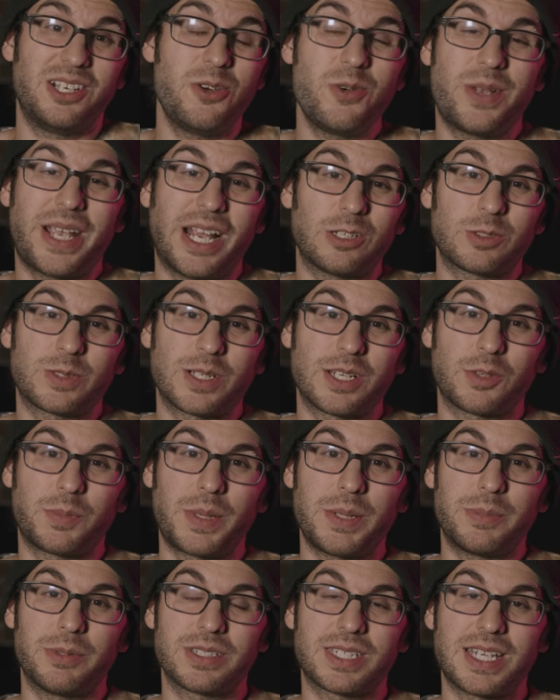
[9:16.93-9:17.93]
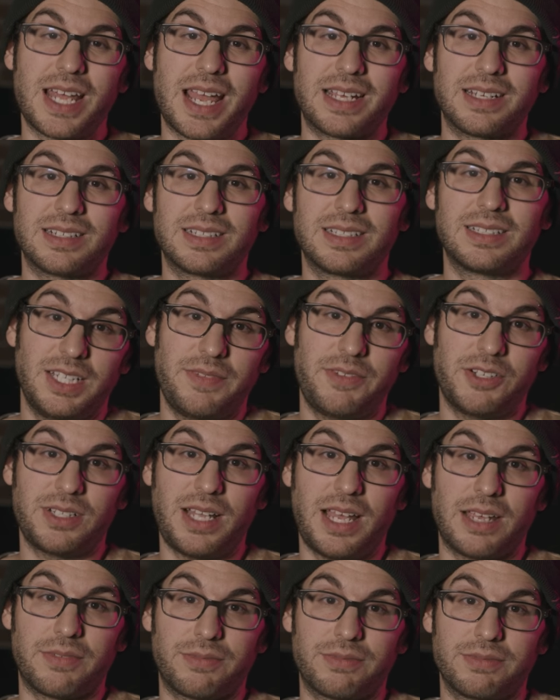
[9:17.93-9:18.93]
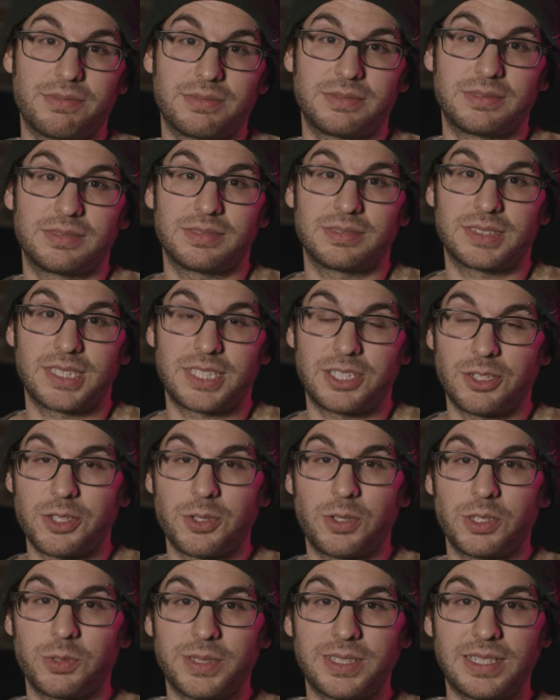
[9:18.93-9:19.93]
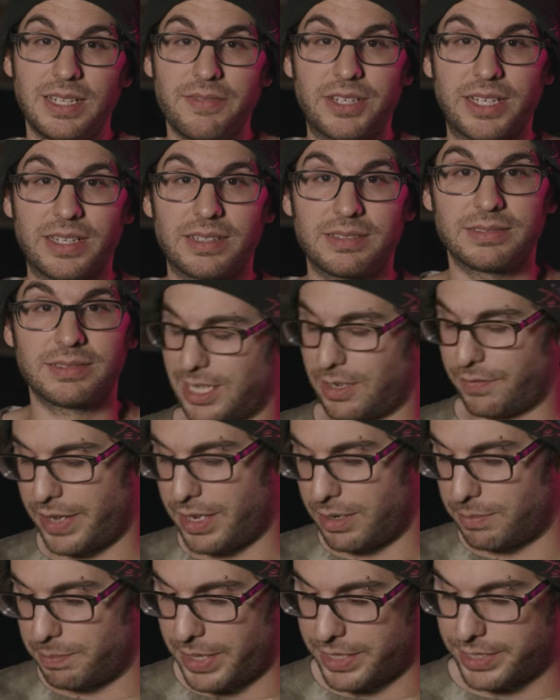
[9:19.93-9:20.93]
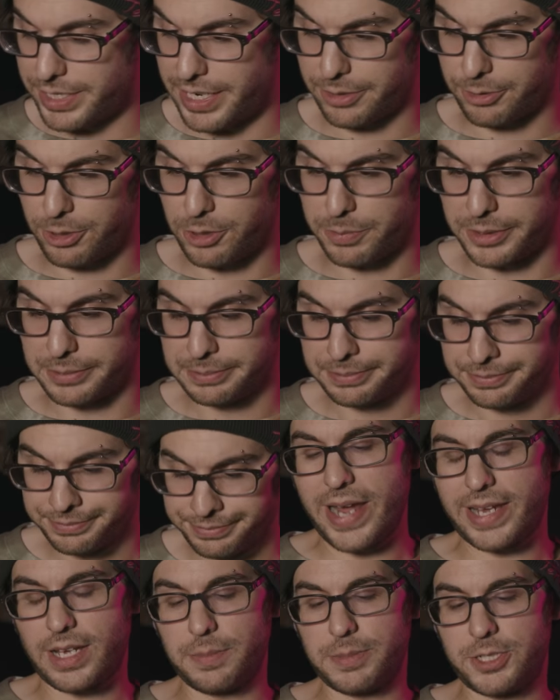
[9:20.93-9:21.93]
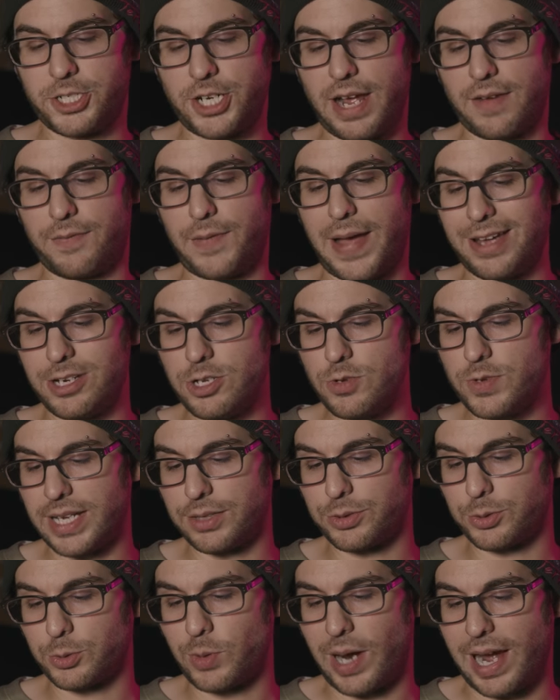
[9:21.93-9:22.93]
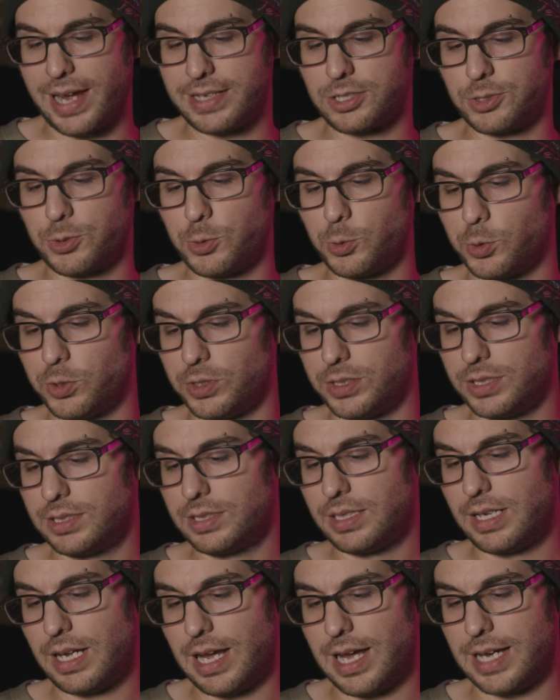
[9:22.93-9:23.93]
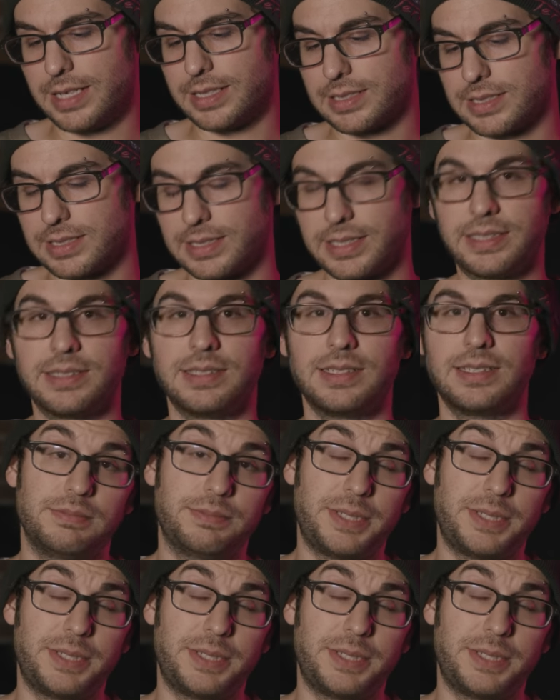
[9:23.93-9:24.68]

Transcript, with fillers: Who cares what other people say? Live your life because you're the only one living it. Self Help by Jake Roper. Wake Up Jeff, how do you get through high school honestly?